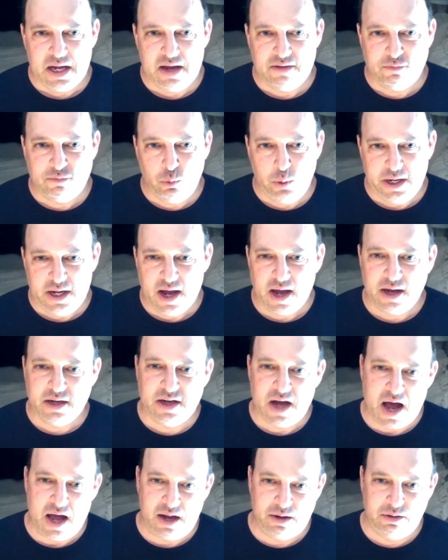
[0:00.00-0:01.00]
if we had
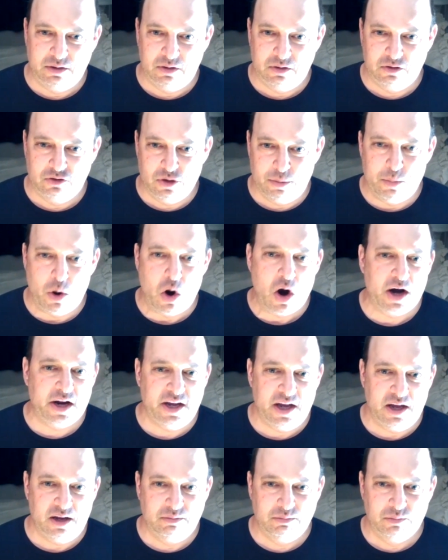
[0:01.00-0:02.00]
gotten to
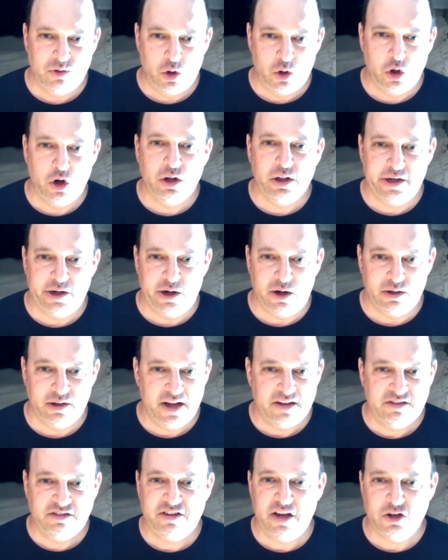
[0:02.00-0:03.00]
market earlier,
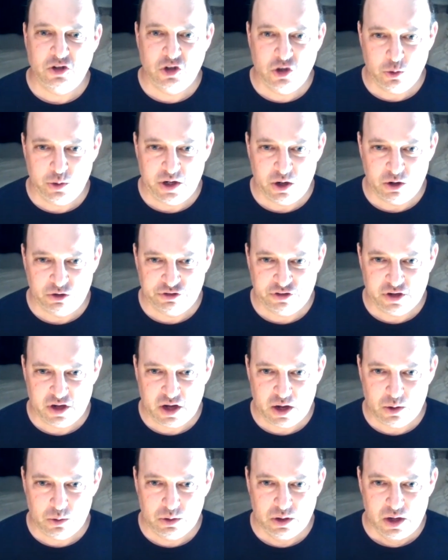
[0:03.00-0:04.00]
let's say two years
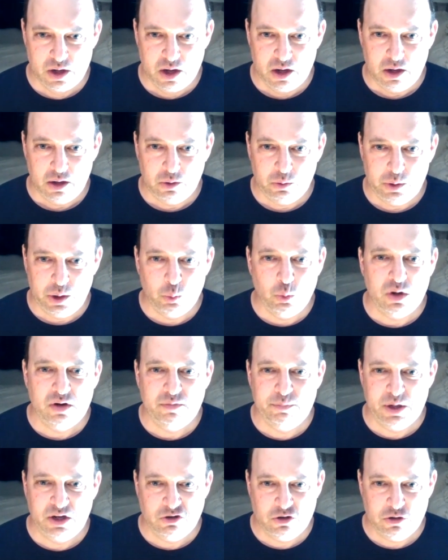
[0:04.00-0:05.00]
ago, we would
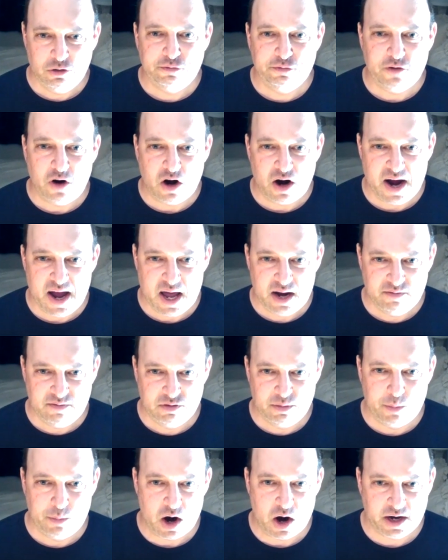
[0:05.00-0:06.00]
have been too far ahead
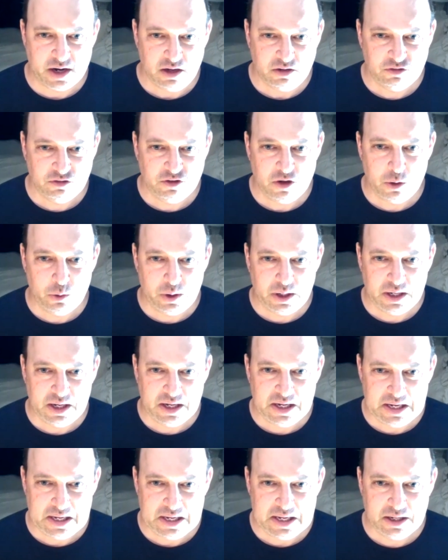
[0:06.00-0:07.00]
of the market. So
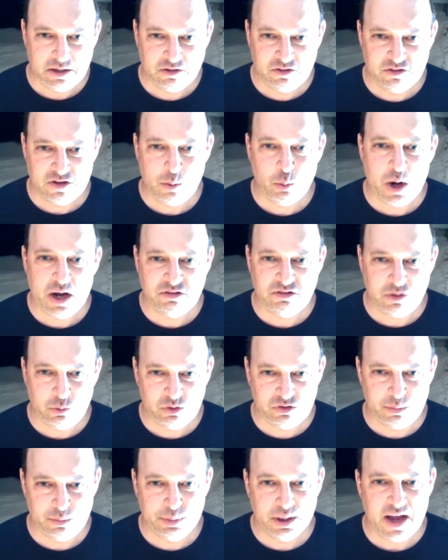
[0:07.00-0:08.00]
in some ways, it
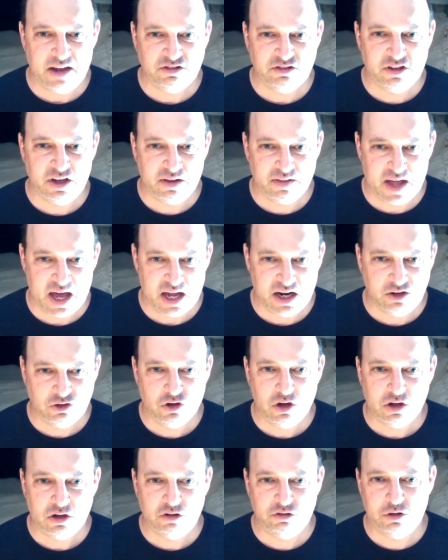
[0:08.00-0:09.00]
was a blessing that it
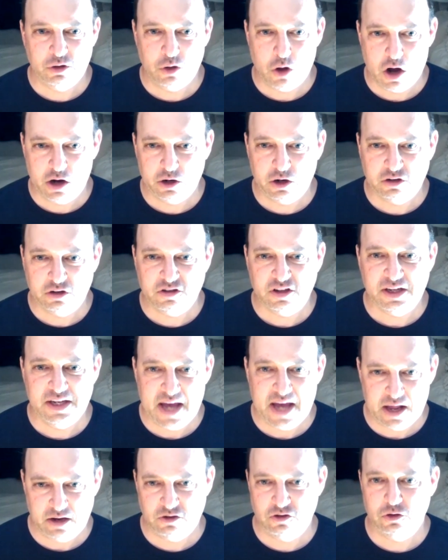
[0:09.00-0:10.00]
took us longer to
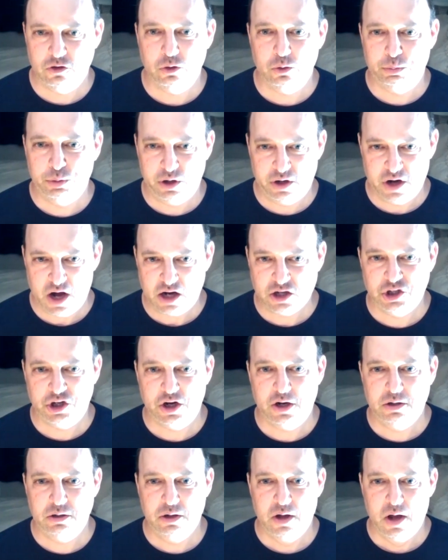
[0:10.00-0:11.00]
get to
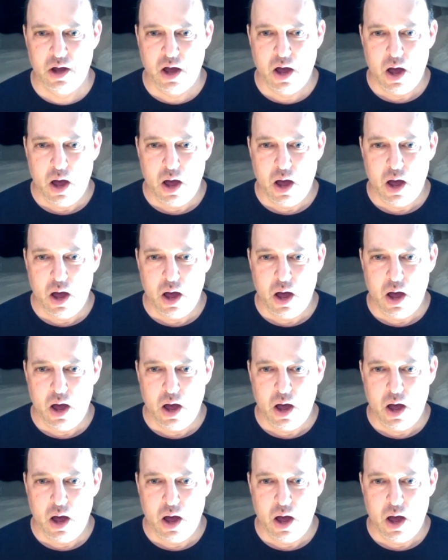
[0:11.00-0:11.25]
production,